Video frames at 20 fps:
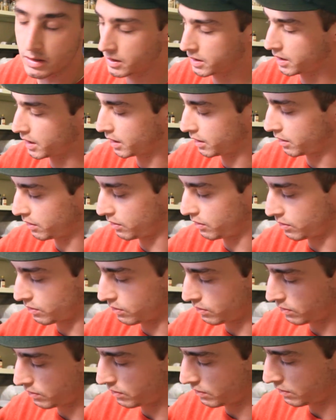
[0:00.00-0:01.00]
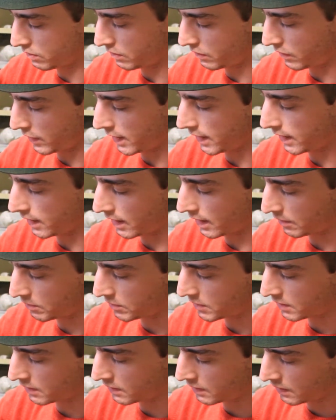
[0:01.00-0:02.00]
check your ring
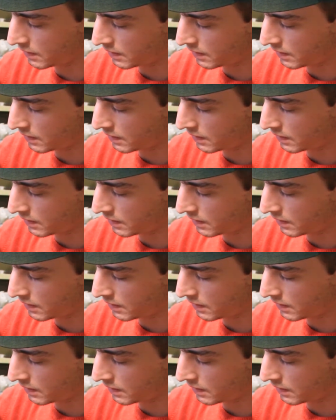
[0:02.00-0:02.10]
gaps